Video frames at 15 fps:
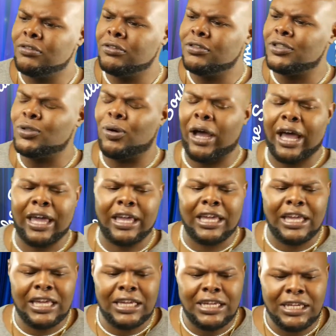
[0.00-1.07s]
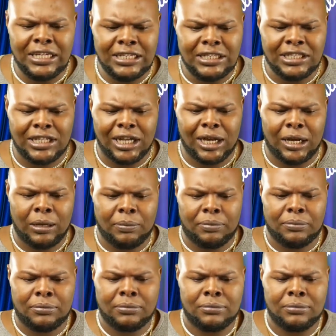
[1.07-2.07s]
So I eased up,